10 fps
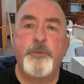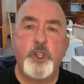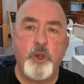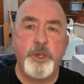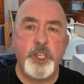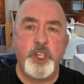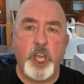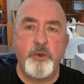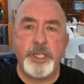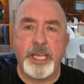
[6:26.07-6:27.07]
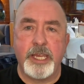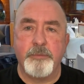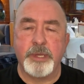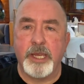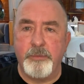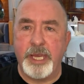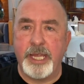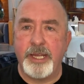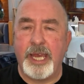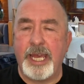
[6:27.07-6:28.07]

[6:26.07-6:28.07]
two of the show team come in